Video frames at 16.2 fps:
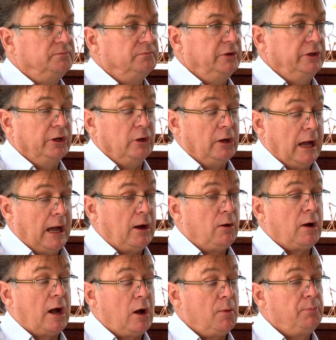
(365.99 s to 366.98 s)
You know,
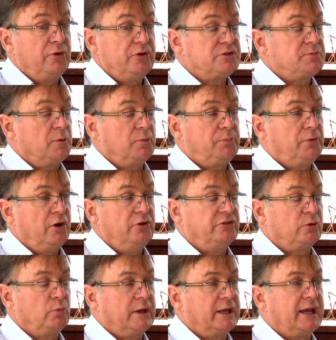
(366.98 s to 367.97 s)
our principal
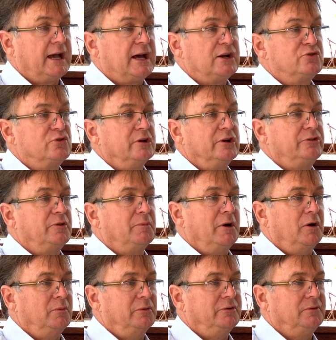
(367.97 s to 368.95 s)
project, we can't drill at the
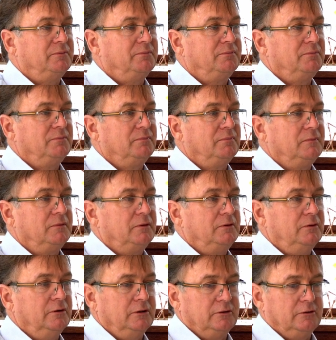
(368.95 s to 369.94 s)
moment.
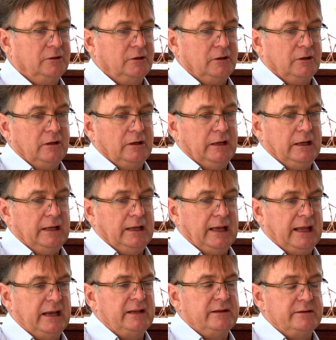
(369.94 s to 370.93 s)
You know?
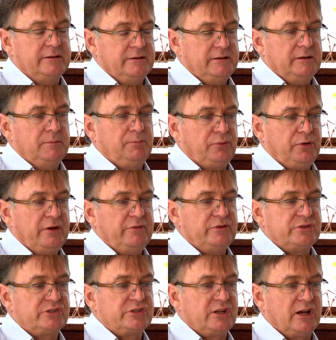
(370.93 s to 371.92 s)
And in
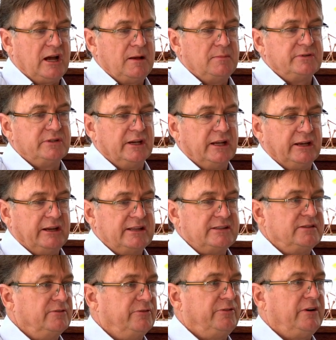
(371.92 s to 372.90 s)
previous times, and I
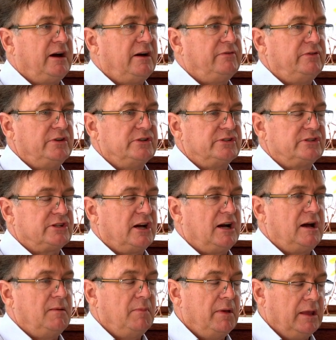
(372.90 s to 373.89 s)
guess in 5 years'
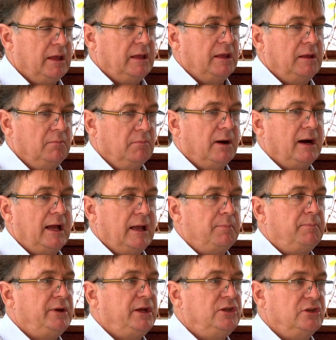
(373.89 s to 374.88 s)
time, in my
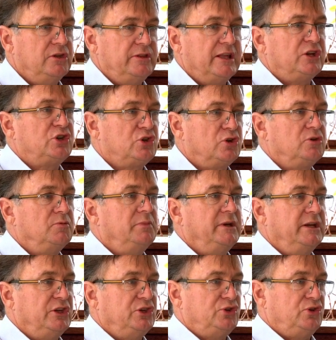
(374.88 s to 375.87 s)
opinion, that shouldn't
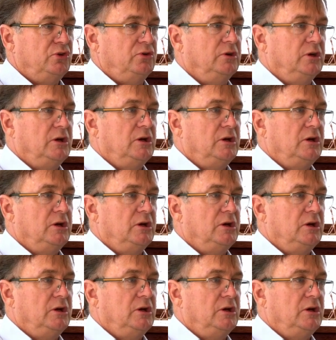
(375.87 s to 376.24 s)
be an issue.